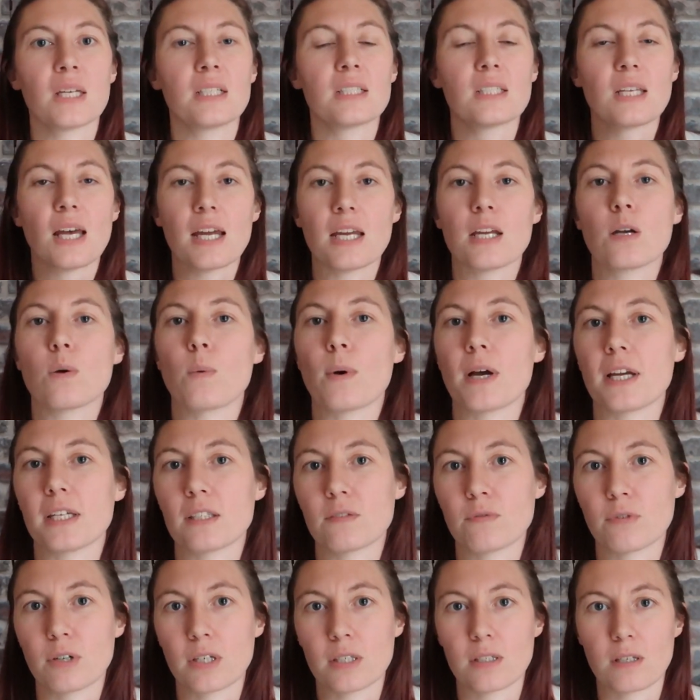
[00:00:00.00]
Takeaways,
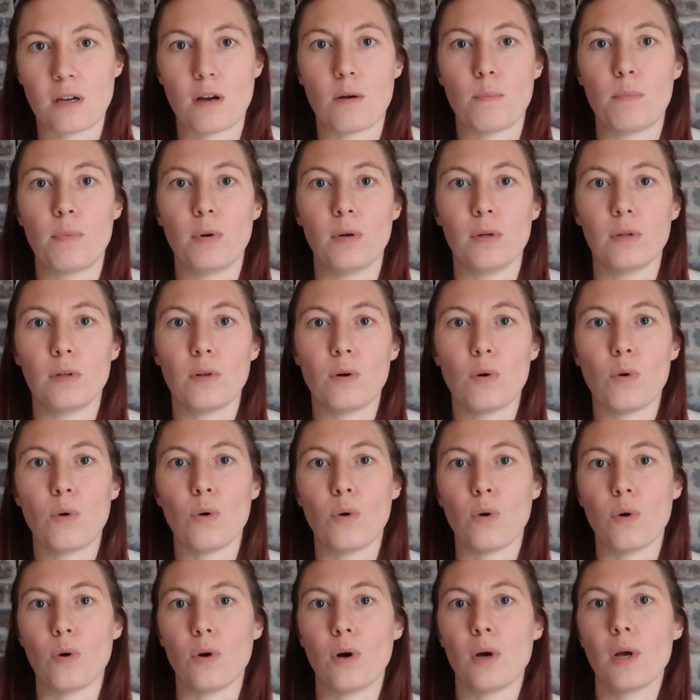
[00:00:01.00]
for example,
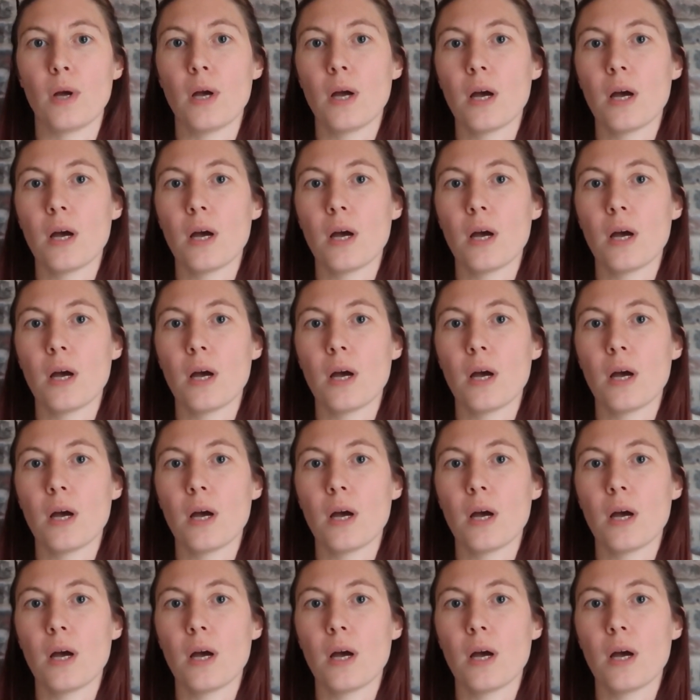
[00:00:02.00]
or